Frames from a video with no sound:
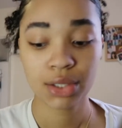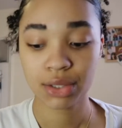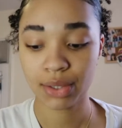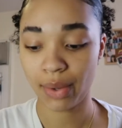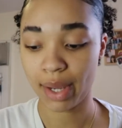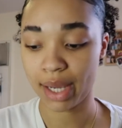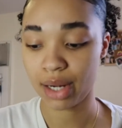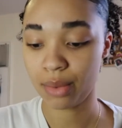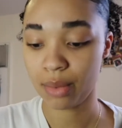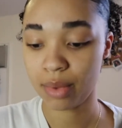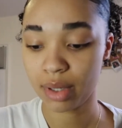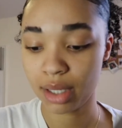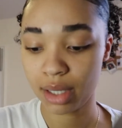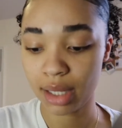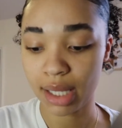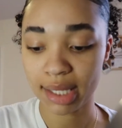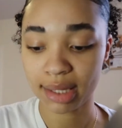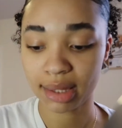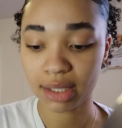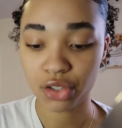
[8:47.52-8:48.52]
So I don't want to
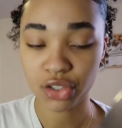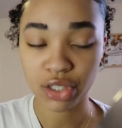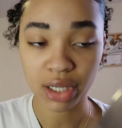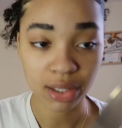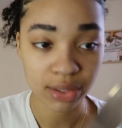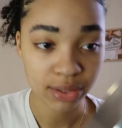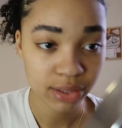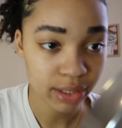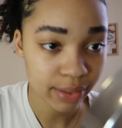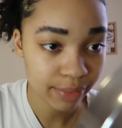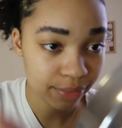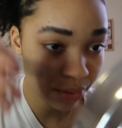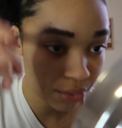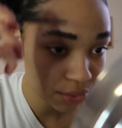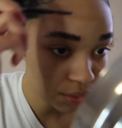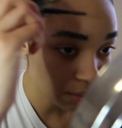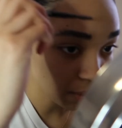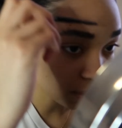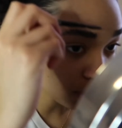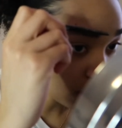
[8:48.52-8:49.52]
let the gel sit for
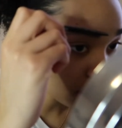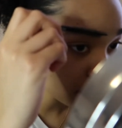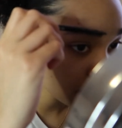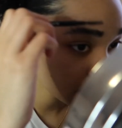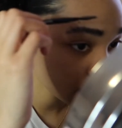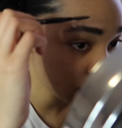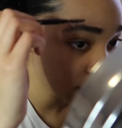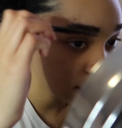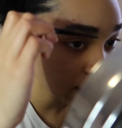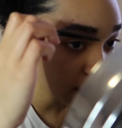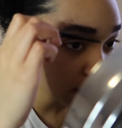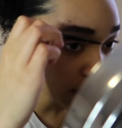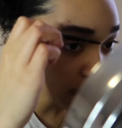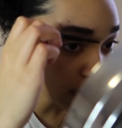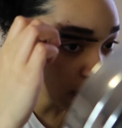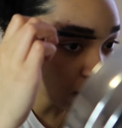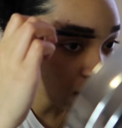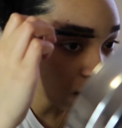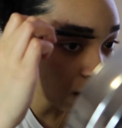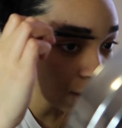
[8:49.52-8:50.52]
too long because it's going to
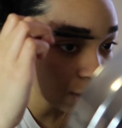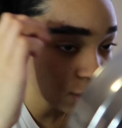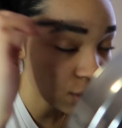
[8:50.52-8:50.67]
get hard.